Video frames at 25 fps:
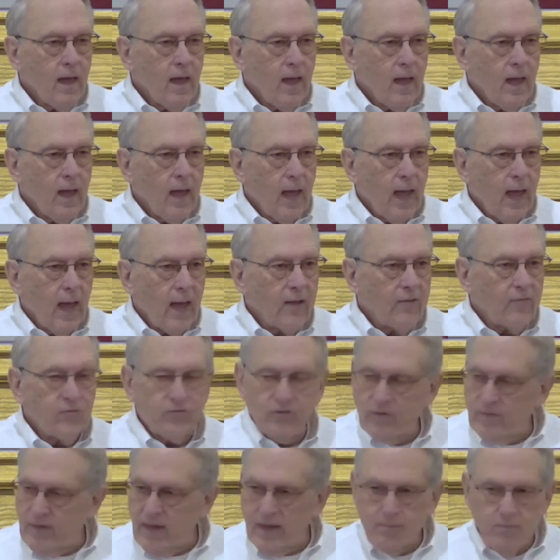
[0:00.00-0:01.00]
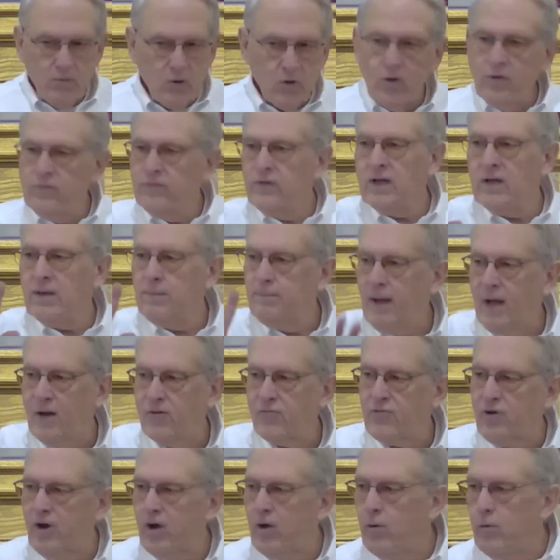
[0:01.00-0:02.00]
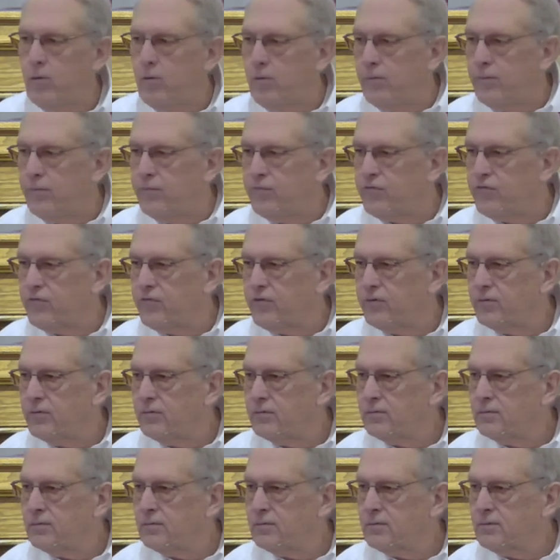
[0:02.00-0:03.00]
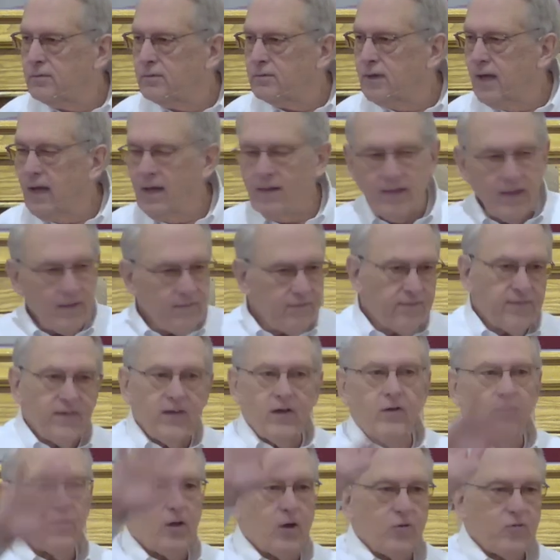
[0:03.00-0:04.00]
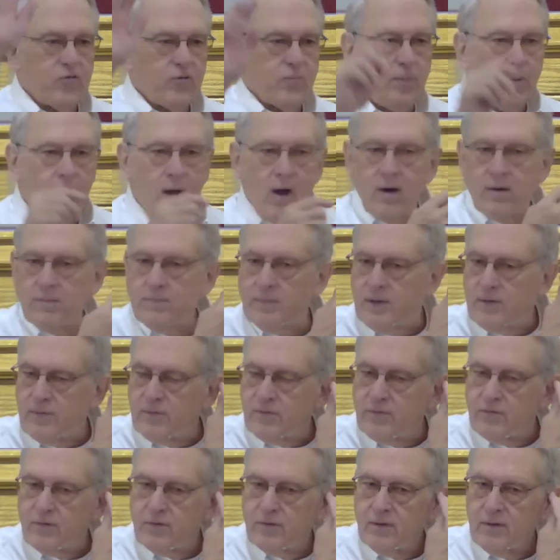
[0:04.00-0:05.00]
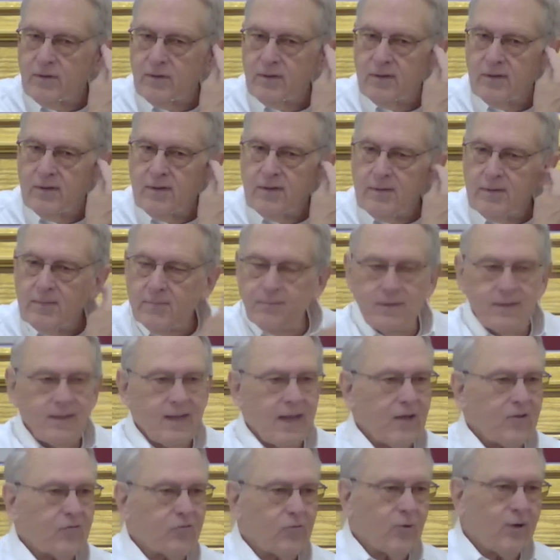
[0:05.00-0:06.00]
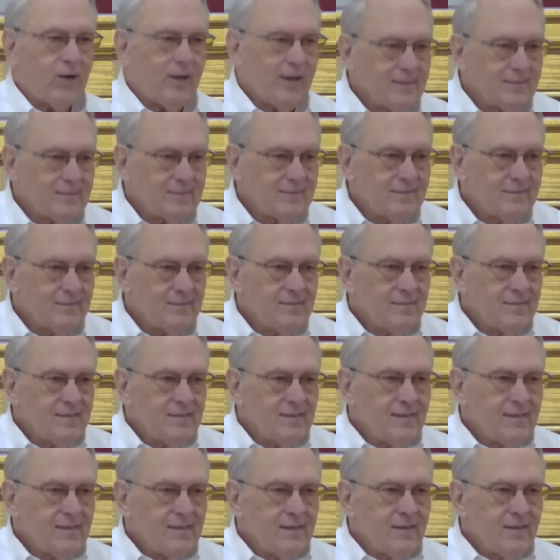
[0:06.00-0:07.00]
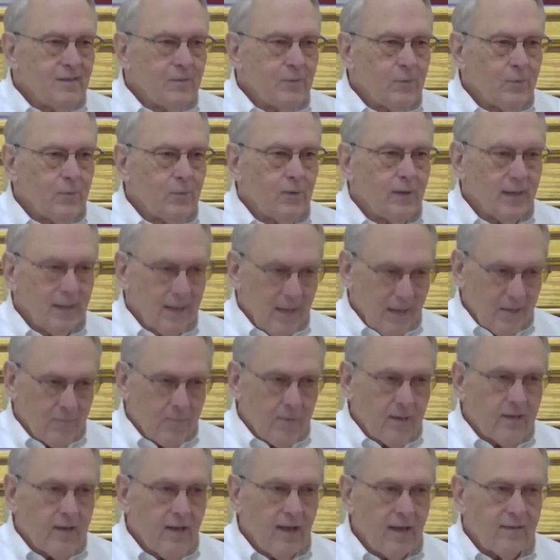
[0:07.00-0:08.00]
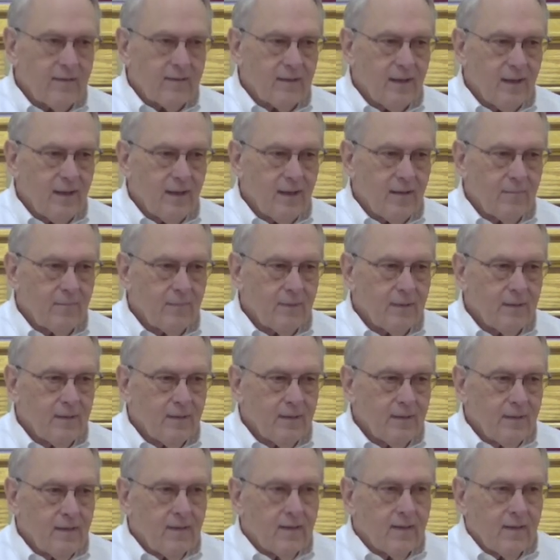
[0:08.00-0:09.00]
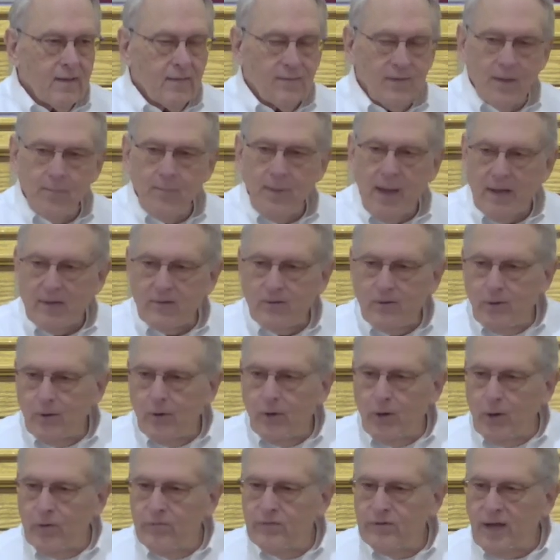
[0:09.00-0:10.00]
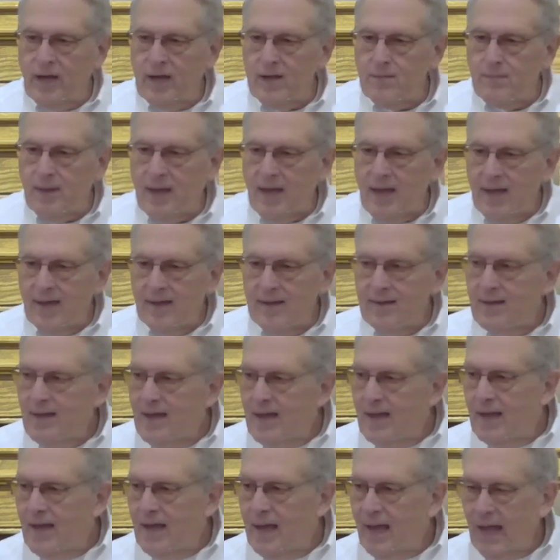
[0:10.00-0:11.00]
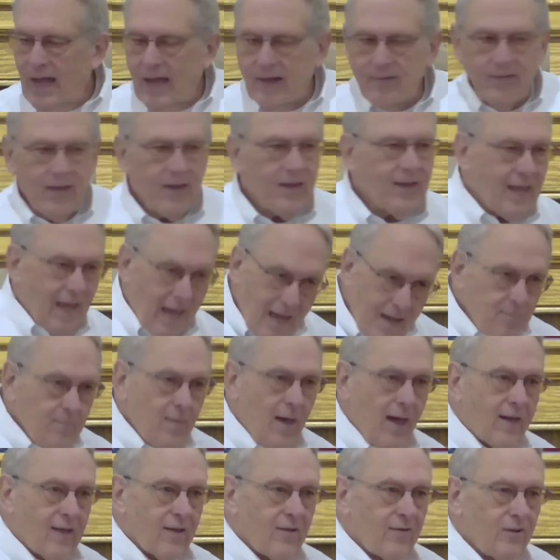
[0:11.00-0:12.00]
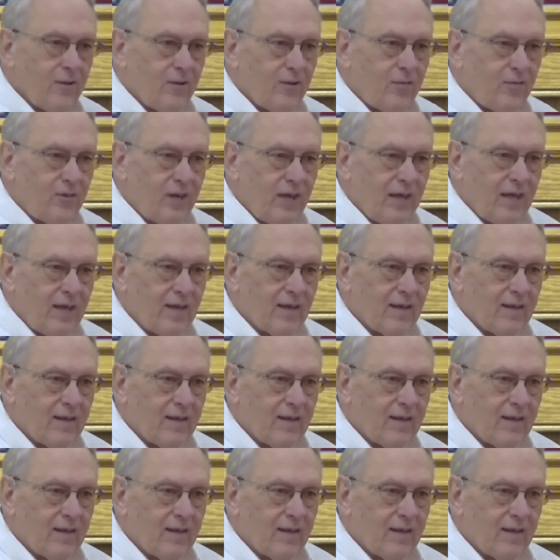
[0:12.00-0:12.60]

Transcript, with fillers: And so they moved in by droves and they filled those apartments. But guess what? When it got to be nighttime, they packed a little overnight bag and they came back into the city